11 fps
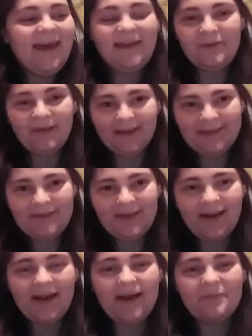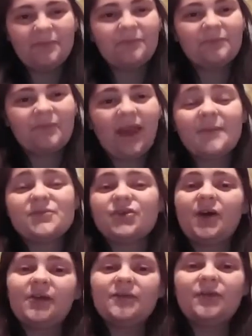anyway, um, I'm
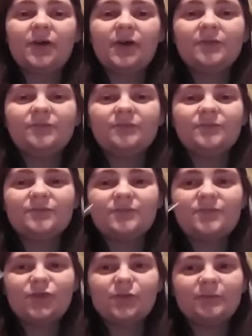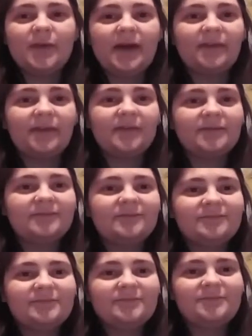sure all of you know, don't mind
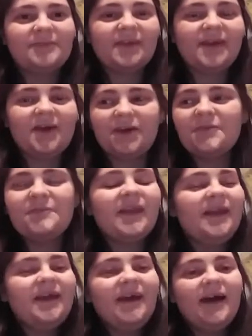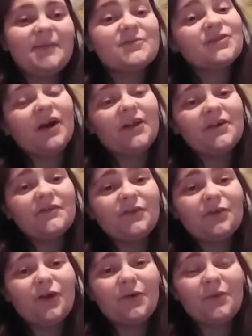the cutter, I'm sure all of you
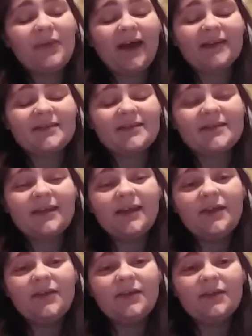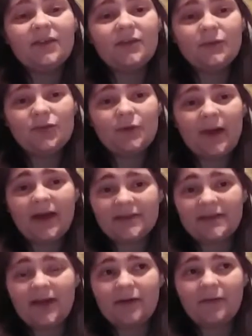know that YouTube has
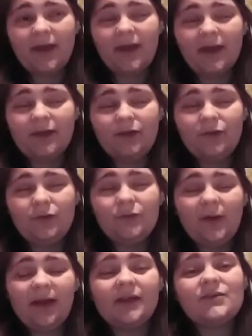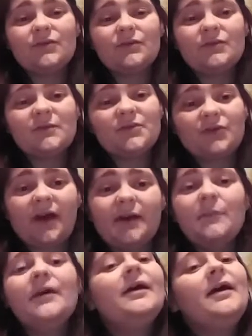now a new way to subscribe
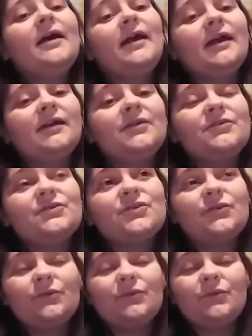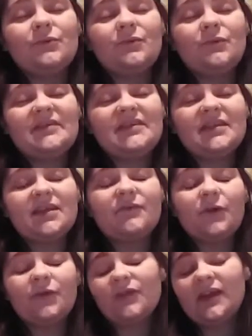and to receive
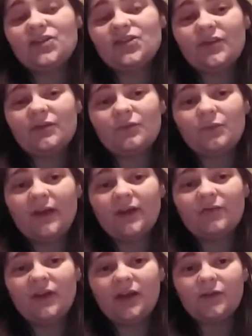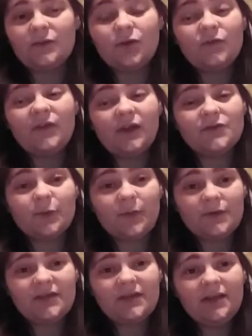notification when video new videos are
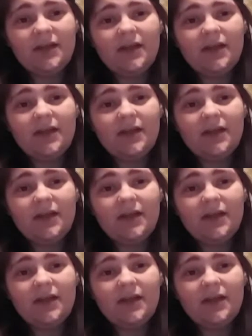posted.